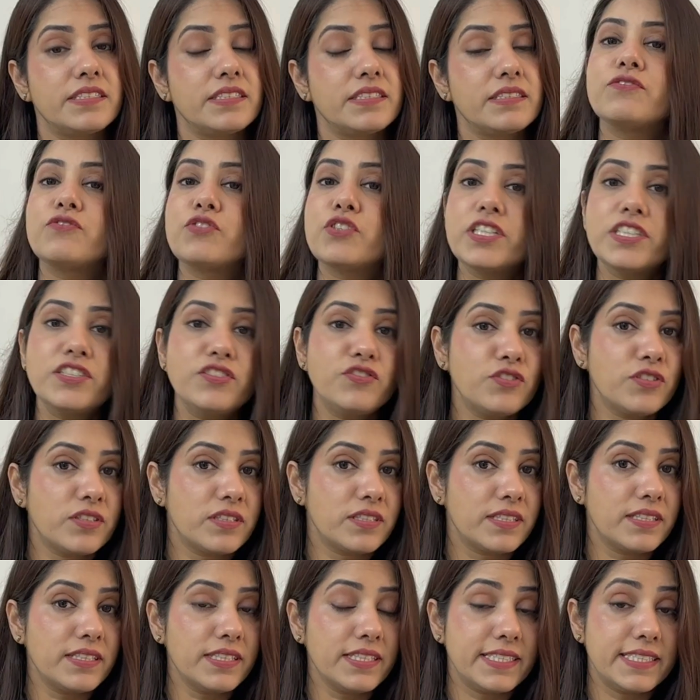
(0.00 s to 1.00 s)

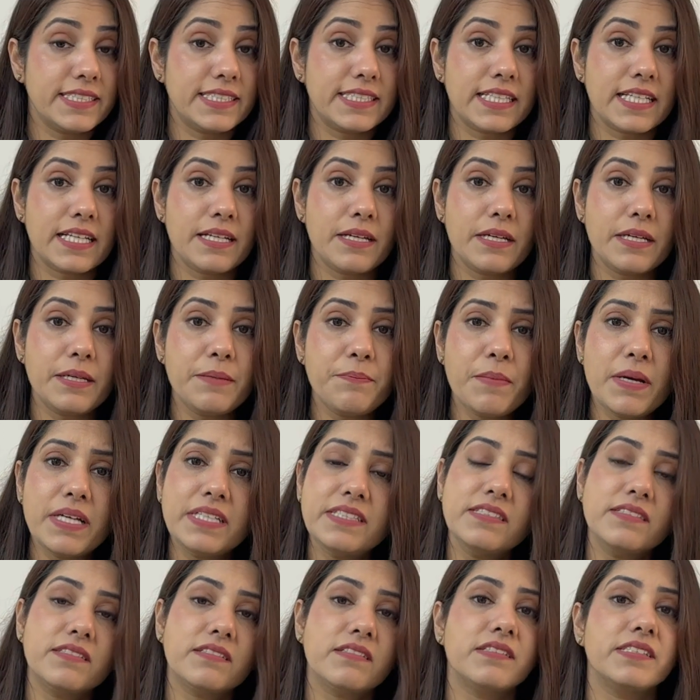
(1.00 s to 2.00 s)
Rachel is
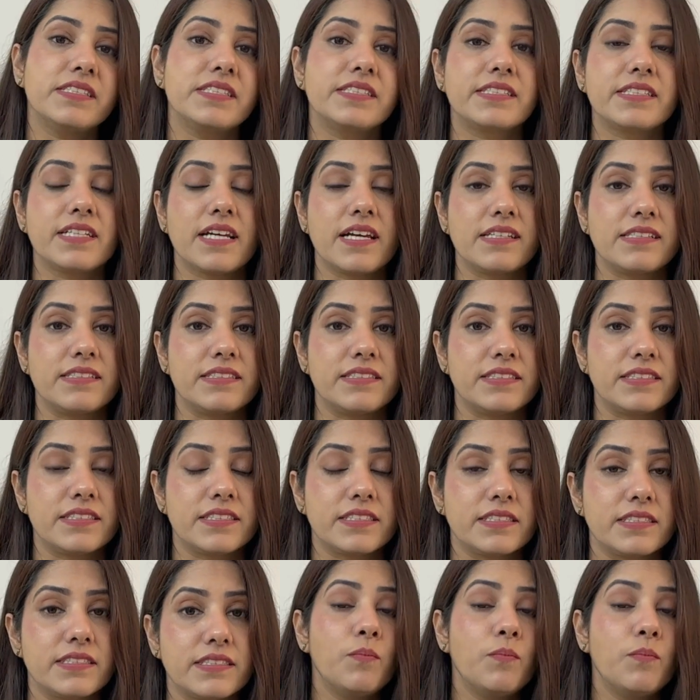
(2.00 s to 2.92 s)
immensely talented.